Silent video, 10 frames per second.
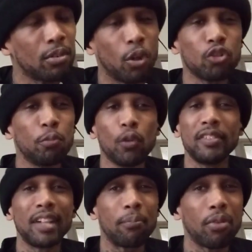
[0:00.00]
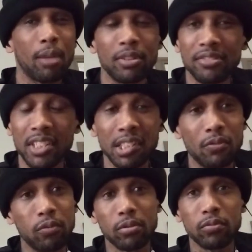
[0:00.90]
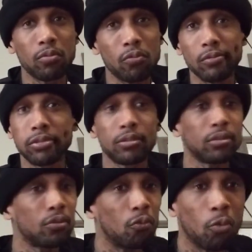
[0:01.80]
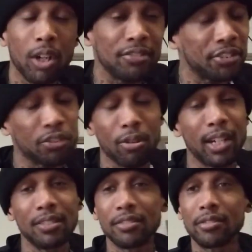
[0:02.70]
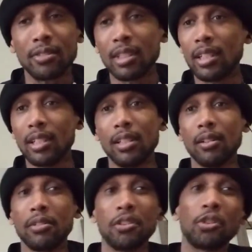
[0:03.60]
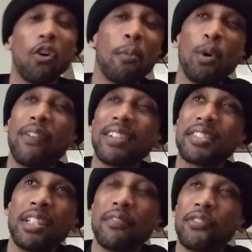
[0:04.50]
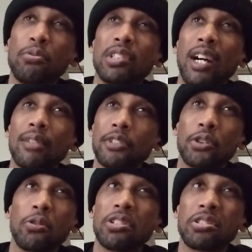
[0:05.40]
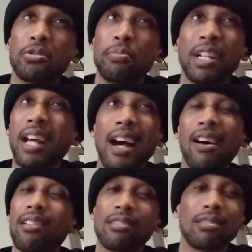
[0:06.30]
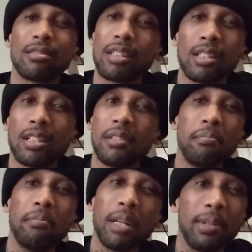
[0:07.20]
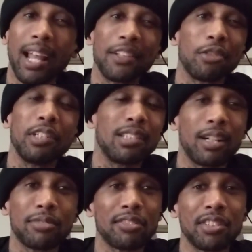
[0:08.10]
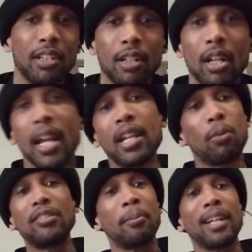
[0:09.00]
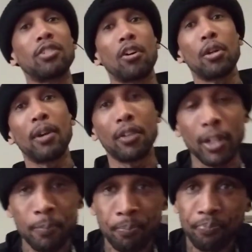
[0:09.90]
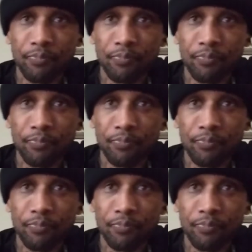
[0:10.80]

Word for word: Those movies I've probably seen once or twice. The Thor movie I've seen a few times, the Thor 2, but uh, maybe like three times I've seen it. Anyways, I'm not talking about that.